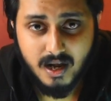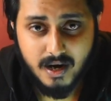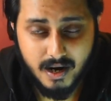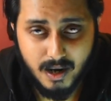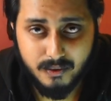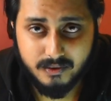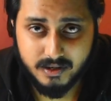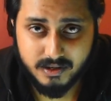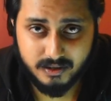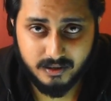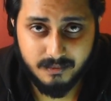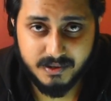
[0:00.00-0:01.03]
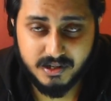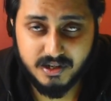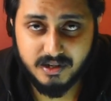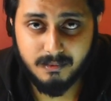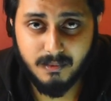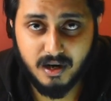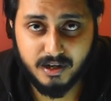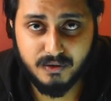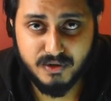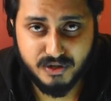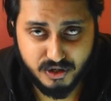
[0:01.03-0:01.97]
Now there's a competitor in the market
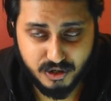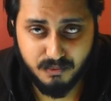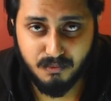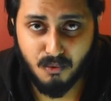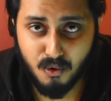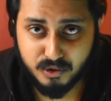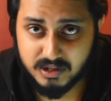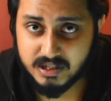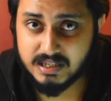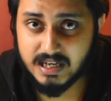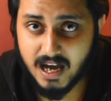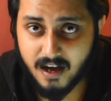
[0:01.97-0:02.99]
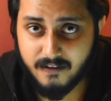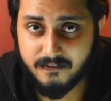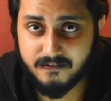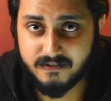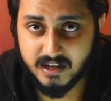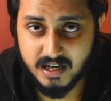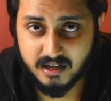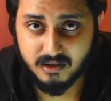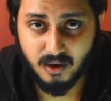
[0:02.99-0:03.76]
which mostly have taken